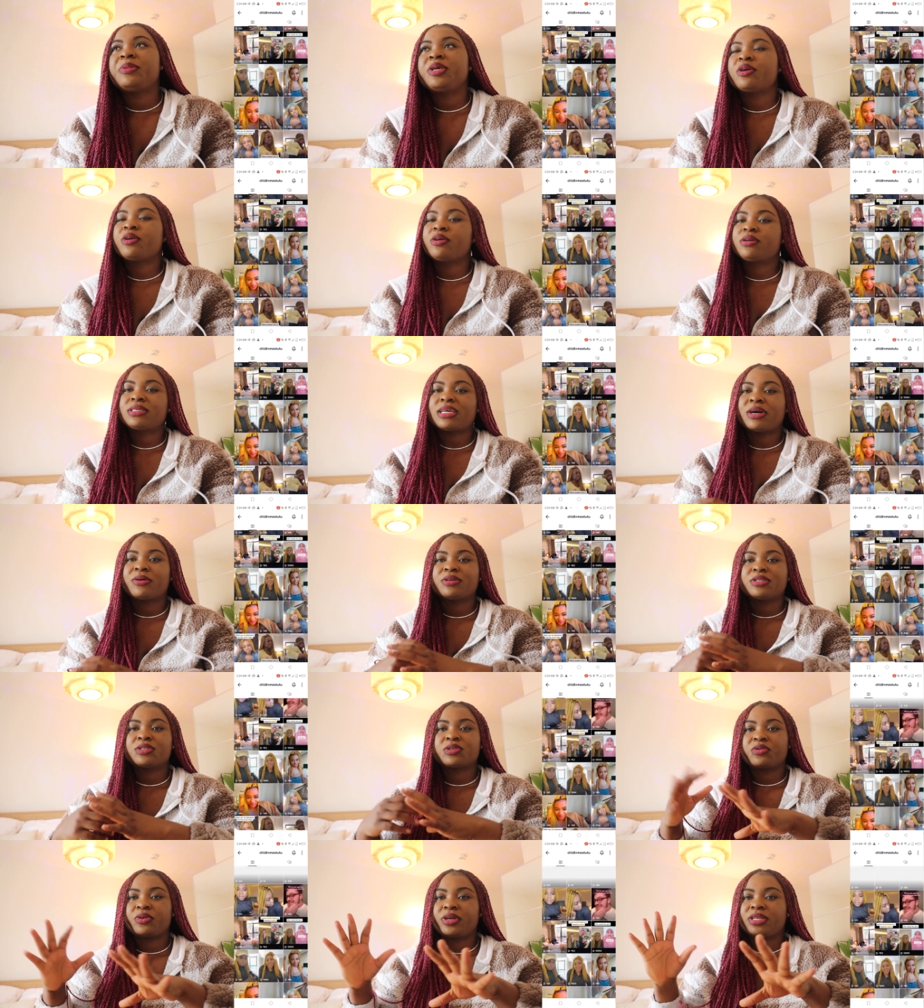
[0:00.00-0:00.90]
because I
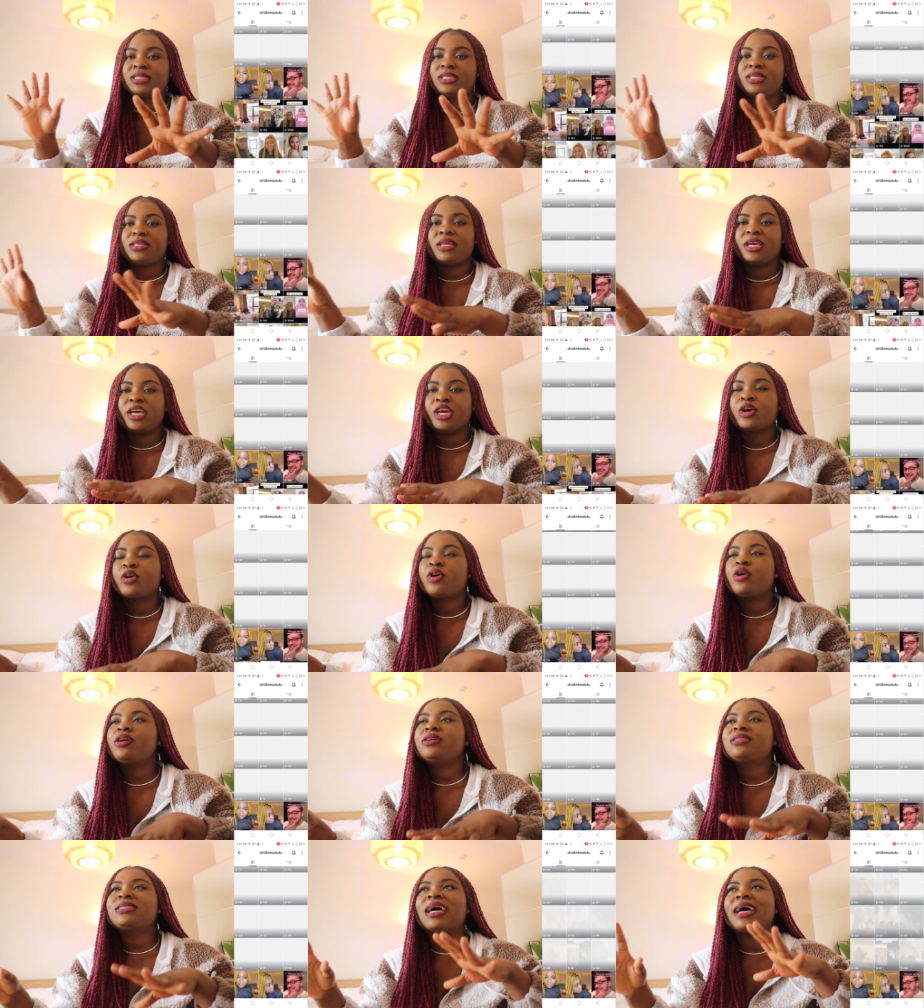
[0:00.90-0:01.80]
was creating a
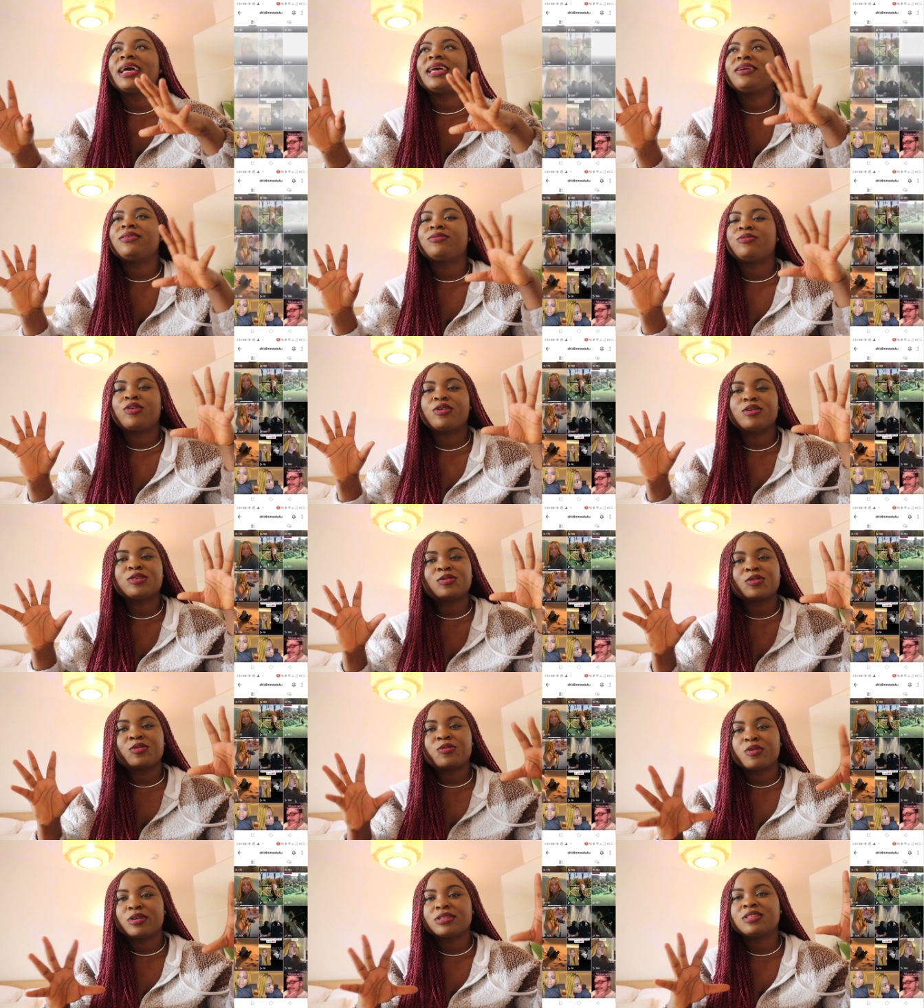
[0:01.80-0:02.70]
course. I
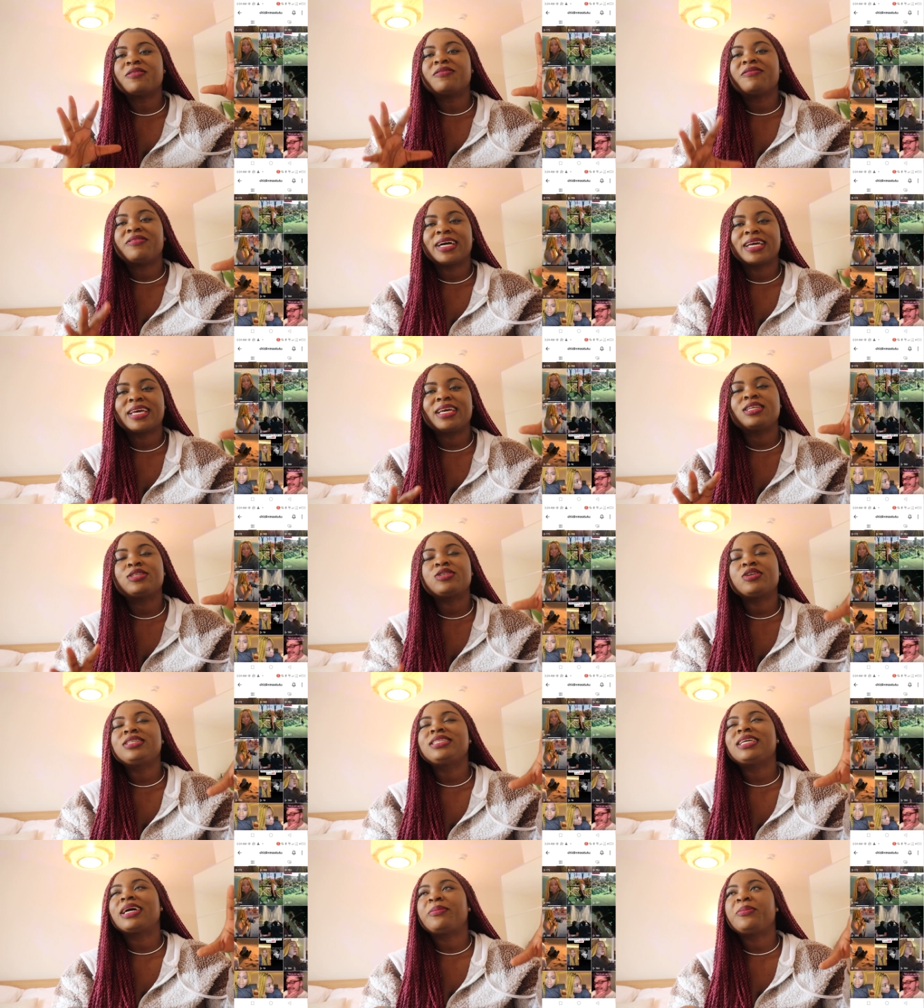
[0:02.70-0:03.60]
also was on
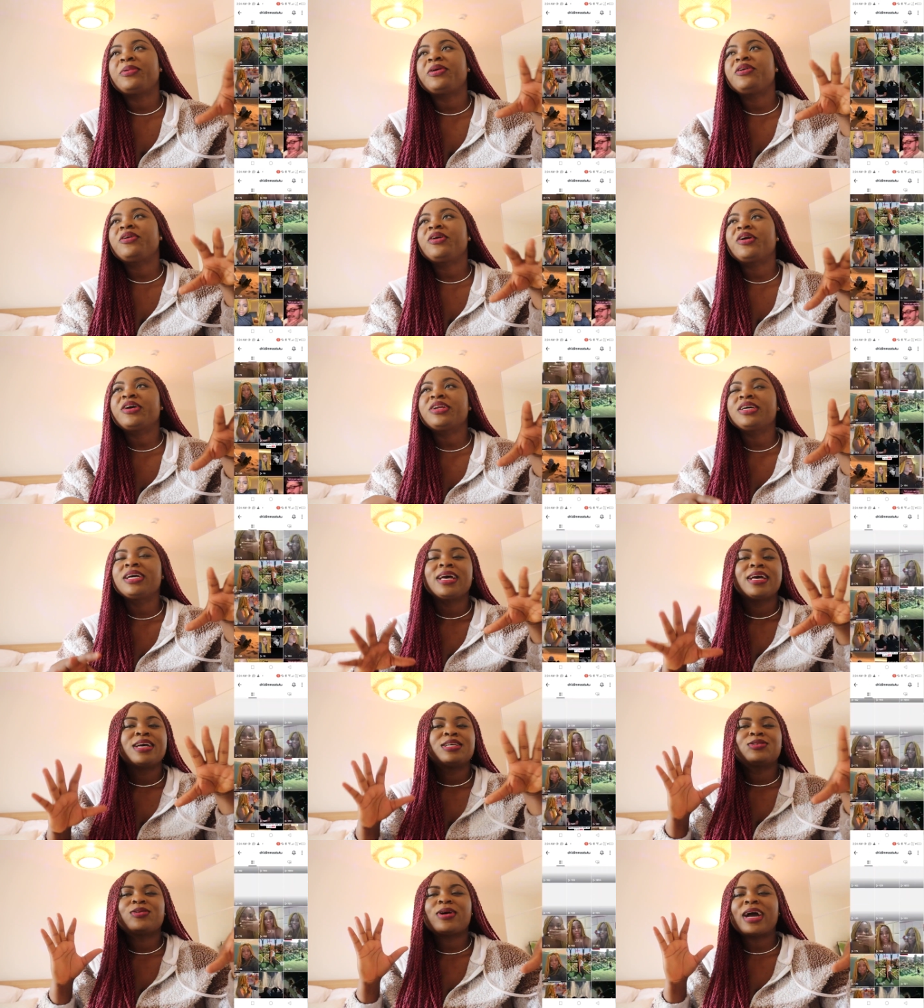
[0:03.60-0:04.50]
vacation that period.
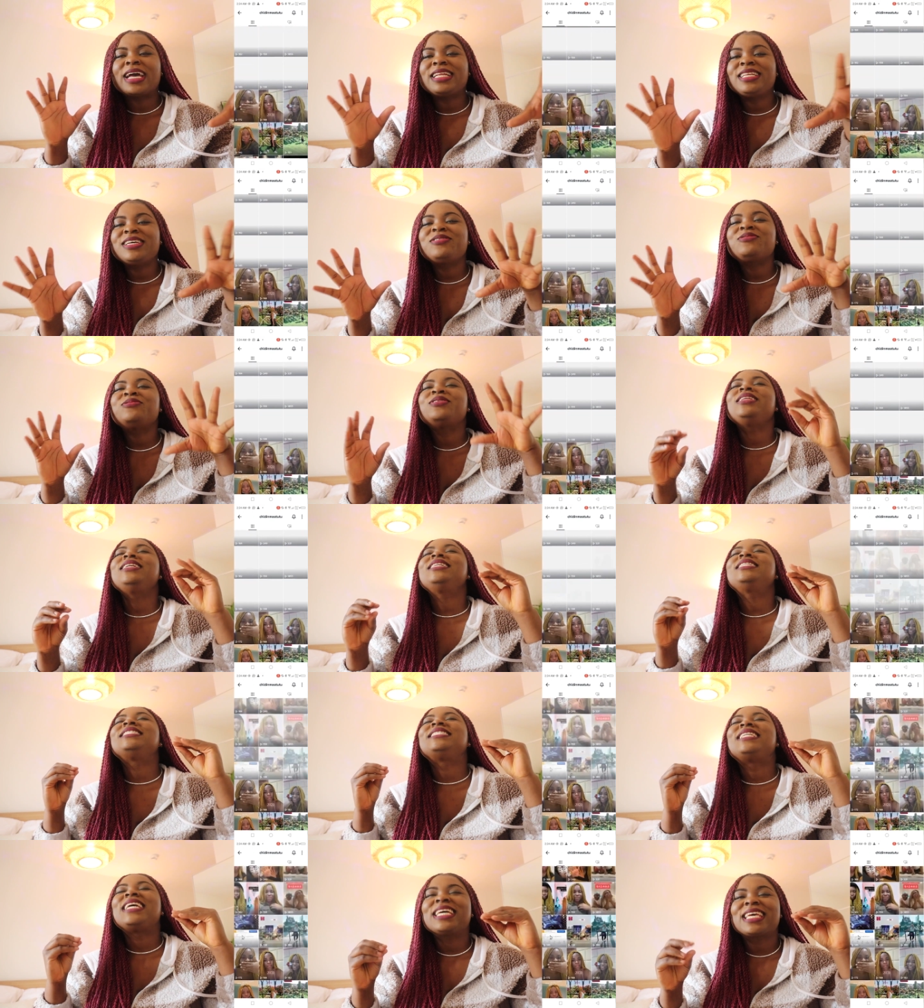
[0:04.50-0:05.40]
So I didn't
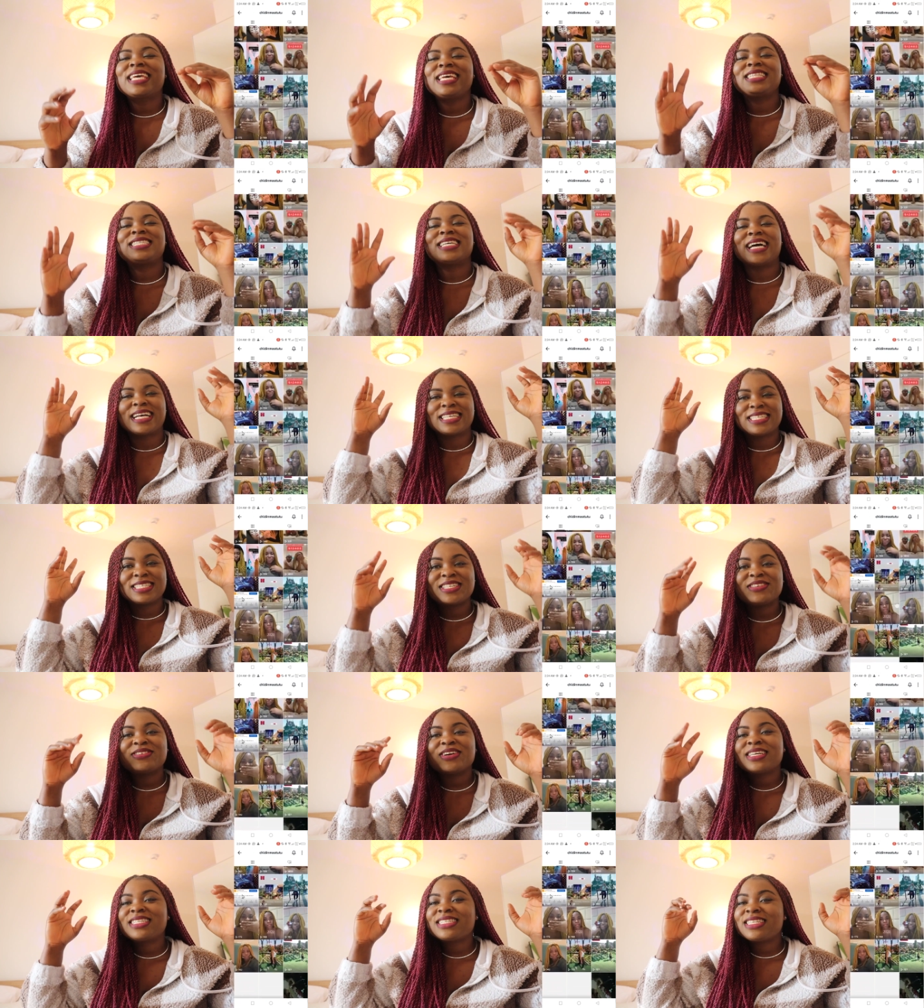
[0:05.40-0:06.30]
really take it as
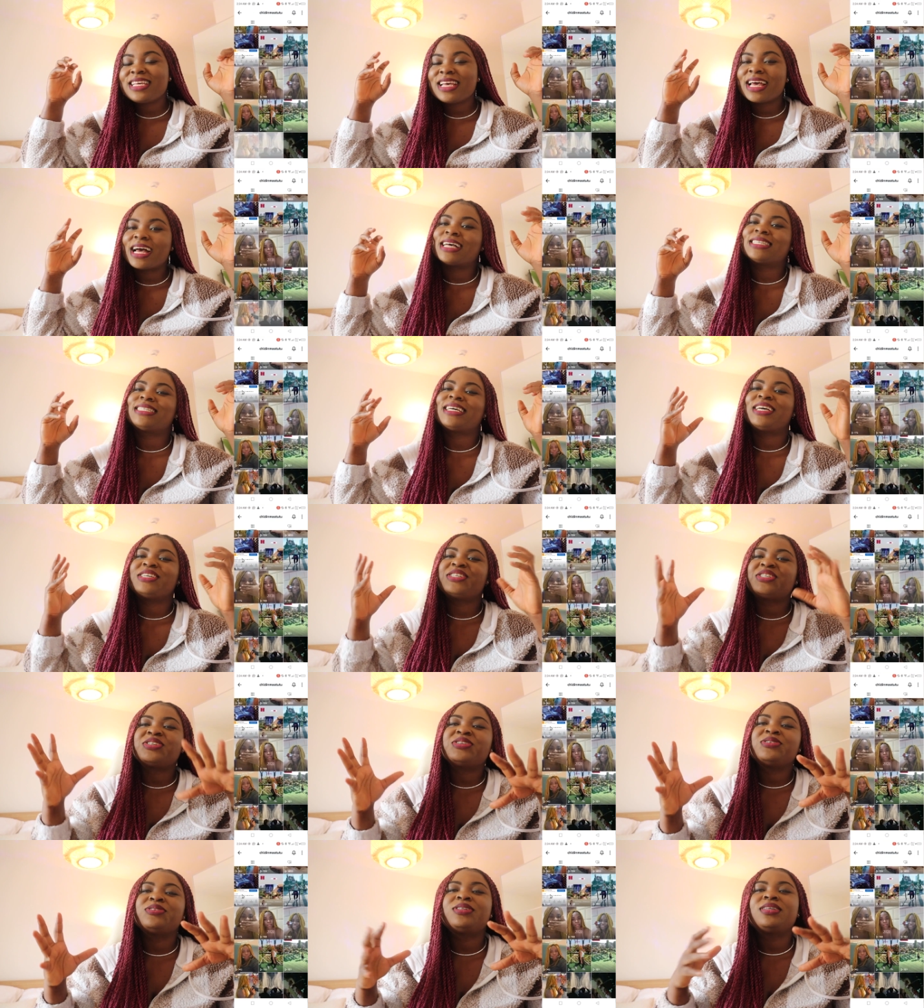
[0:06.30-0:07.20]
seriously as I
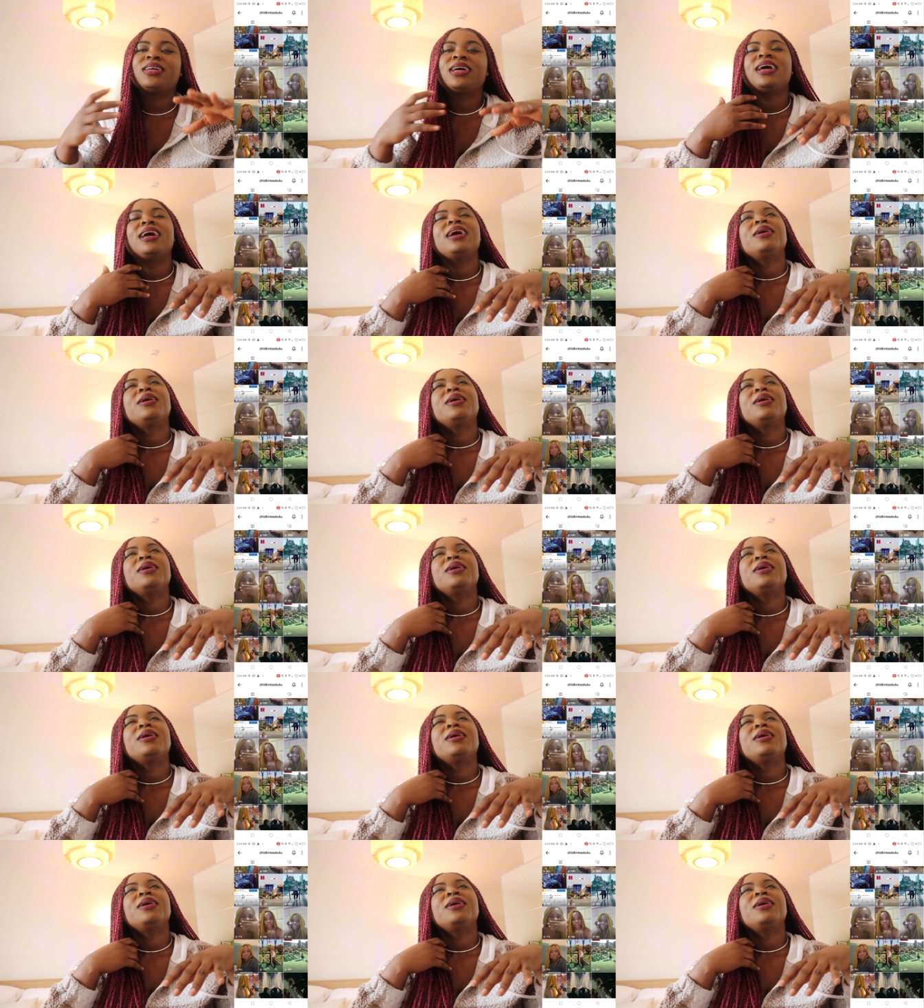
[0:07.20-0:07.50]
should.